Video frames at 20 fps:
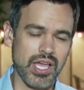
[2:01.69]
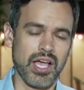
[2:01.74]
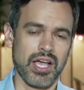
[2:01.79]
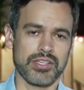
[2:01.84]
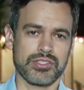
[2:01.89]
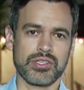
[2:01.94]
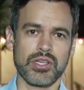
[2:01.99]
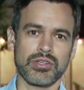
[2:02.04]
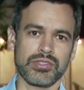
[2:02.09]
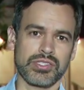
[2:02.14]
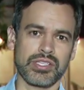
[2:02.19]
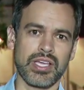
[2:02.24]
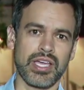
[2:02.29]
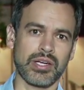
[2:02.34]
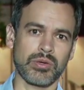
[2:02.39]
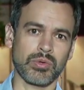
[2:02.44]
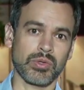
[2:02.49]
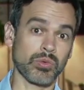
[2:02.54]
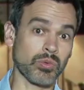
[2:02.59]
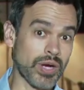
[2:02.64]

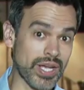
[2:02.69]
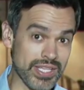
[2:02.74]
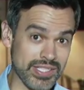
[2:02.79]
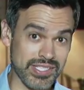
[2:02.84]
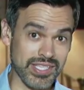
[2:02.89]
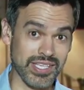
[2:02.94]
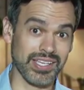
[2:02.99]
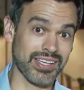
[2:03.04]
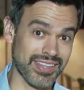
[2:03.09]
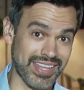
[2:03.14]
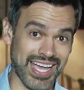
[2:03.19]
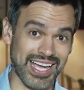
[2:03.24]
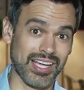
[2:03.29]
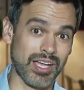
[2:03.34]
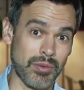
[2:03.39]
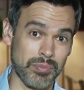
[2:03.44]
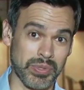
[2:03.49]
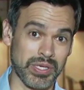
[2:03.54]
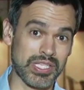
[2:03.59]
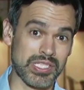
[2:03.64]
associated with raising that
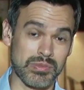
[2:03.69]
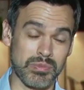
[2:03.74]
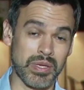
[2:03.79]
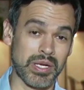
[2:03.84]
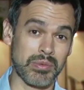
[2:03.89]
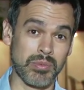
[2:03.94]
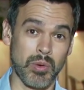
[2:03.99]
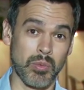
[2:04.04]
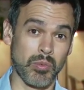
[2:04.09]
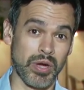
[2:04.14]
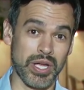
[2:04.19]
company's minimum